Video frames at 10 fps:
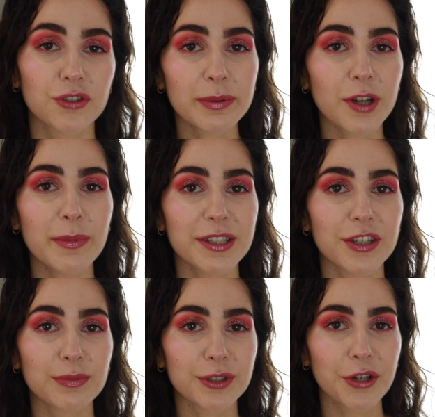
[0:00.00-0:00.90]
Drop a comment
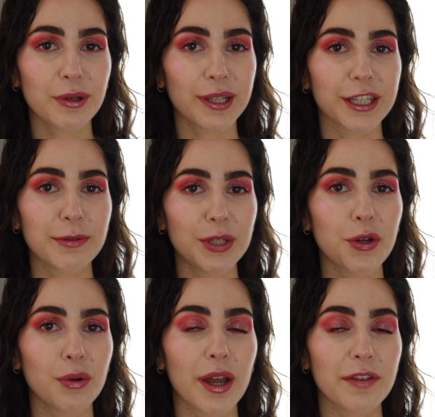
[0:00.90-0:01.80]
down below letting me
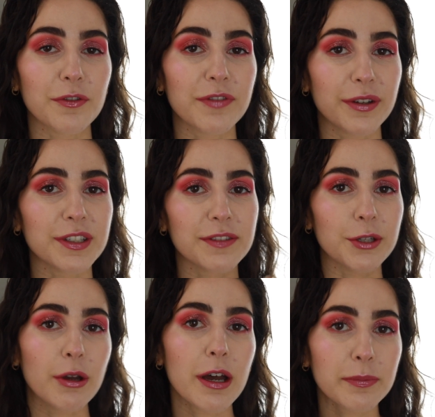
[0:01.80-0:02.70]
know if you found this
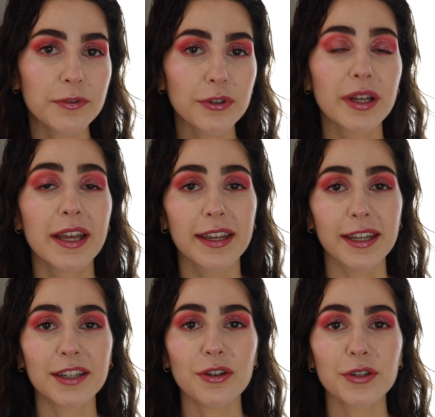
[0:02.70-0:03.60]
video helpful,
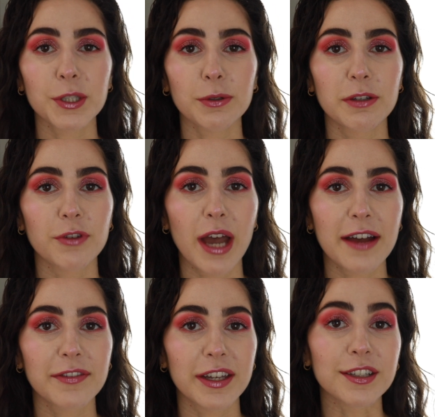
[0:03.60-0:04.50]
and also if you
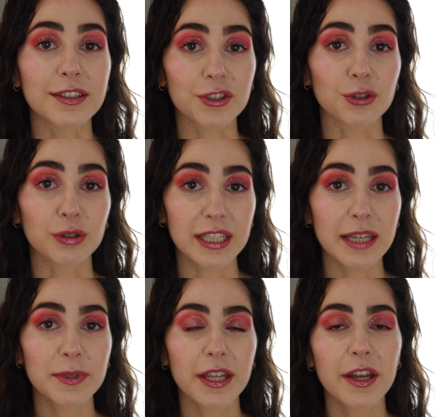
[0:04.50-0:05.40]
have any additional
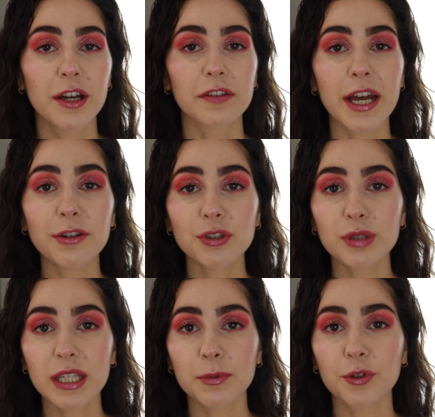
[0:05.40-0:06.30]
tips of how to
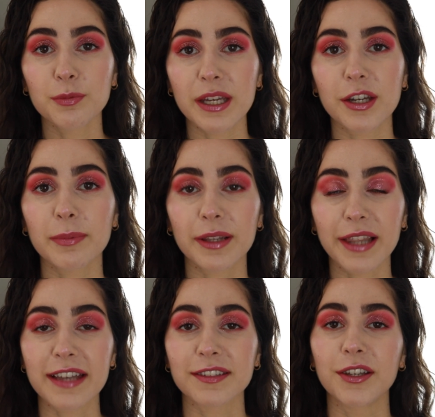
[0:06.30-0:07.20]
keep your makeup
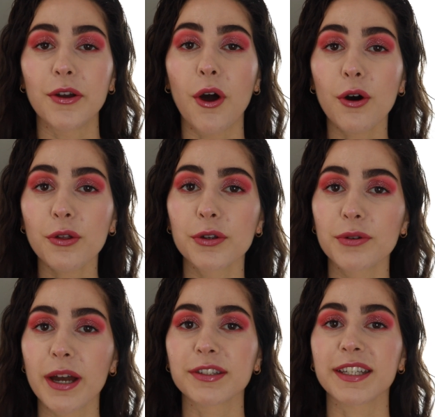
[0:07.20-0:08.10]
lasting all
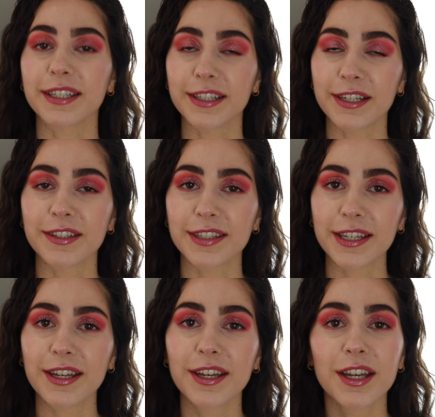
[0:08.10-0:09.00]
throughout
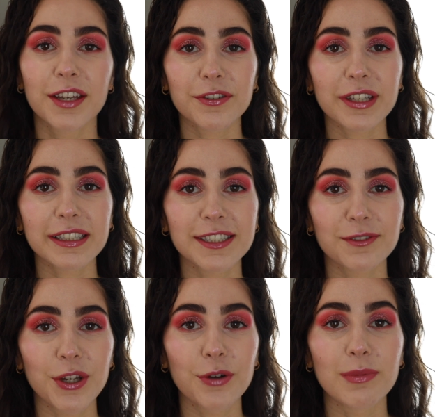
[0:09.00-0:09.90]
EDC. If you like this
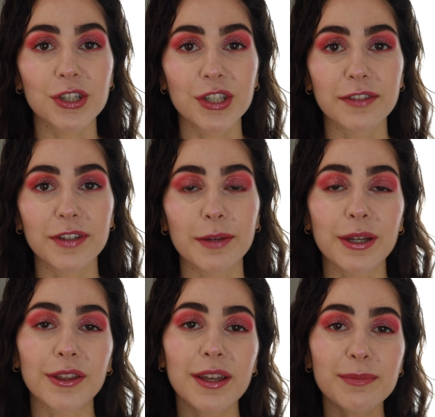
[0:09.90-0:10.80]
video, make sure to give it a
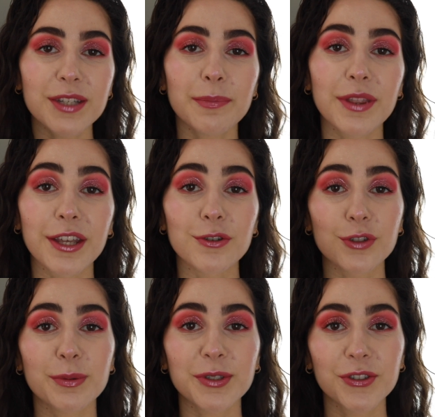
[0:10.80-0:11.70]
big thumbs up. Thank you
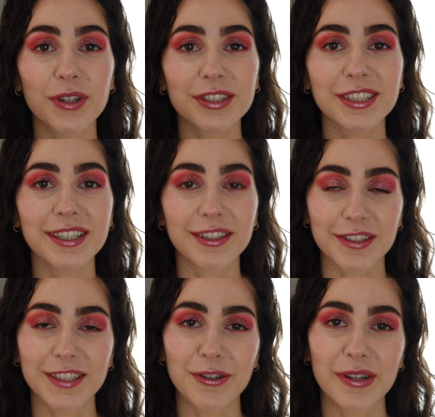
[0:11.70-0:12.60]
so much for watching, and I'll
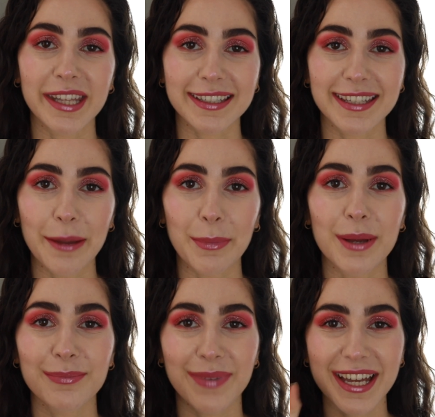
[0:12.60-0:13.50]
see you all next time.
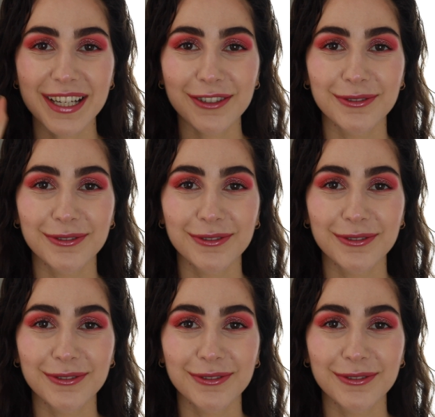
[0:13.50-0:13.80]
Bye!